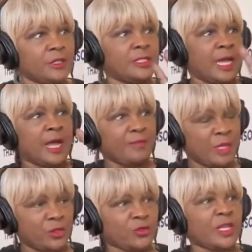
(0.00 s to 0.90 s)
entire
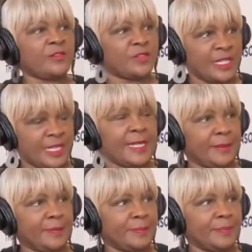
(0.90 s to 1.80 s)
administrative team
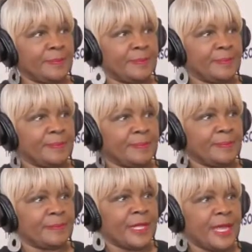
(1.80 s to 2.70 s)

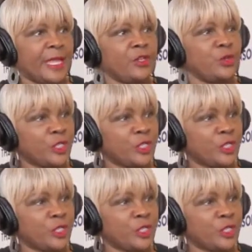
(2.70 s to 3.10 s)
and your